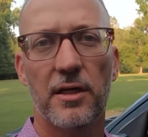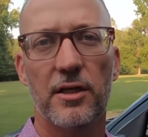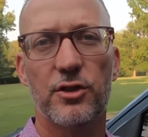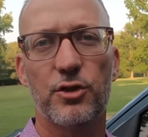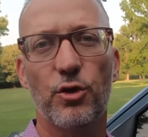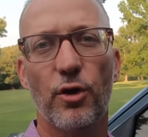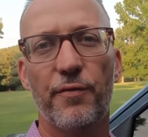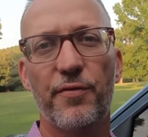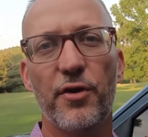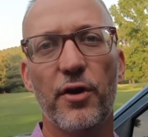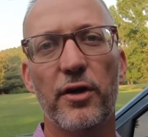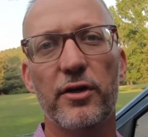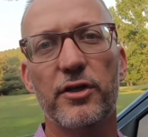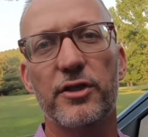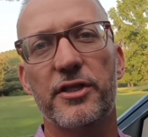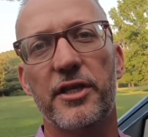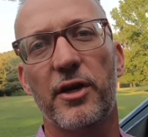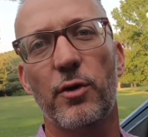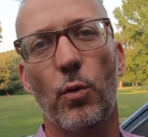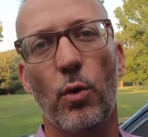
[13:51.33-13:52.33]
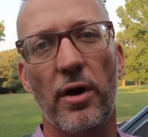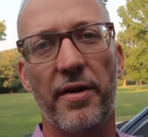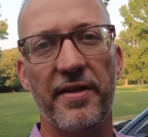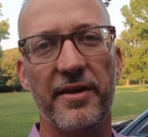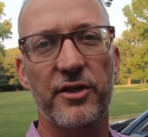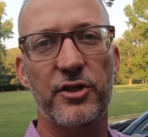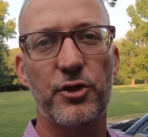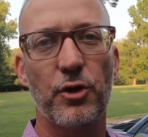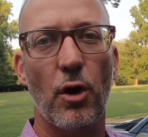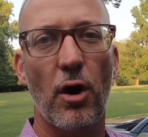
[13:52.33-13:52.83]
So if you're interested in one of
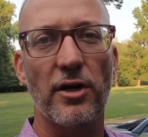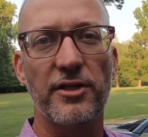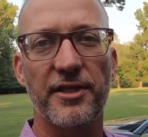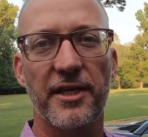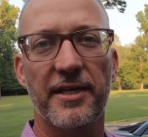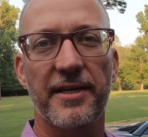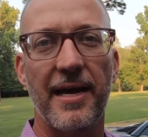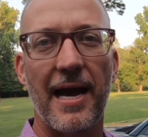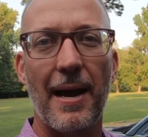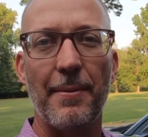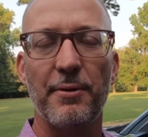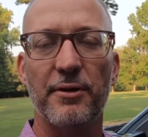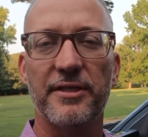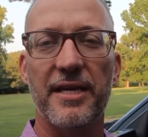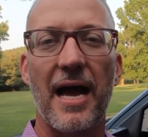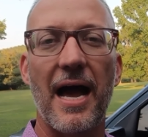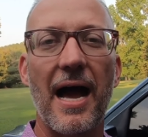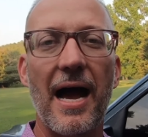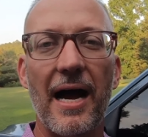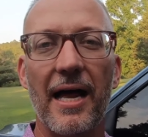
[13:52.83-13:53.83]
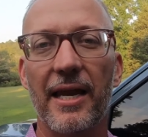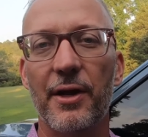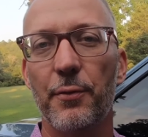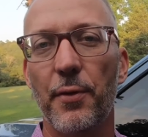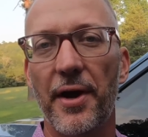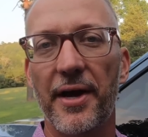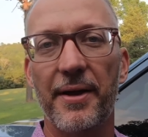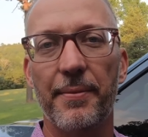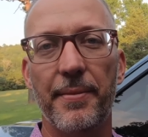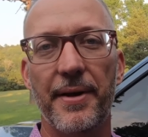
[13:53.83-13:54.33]
these charging adapters, I highly
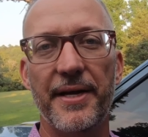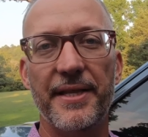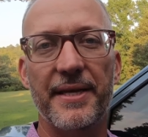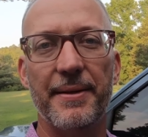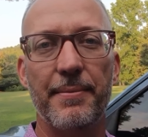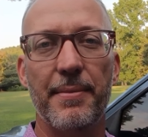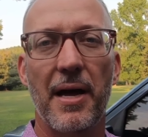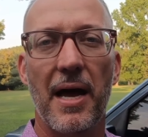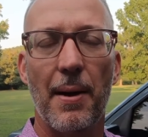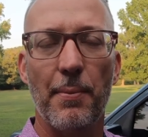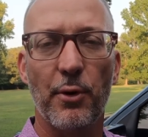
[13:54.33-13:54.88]
recommend them.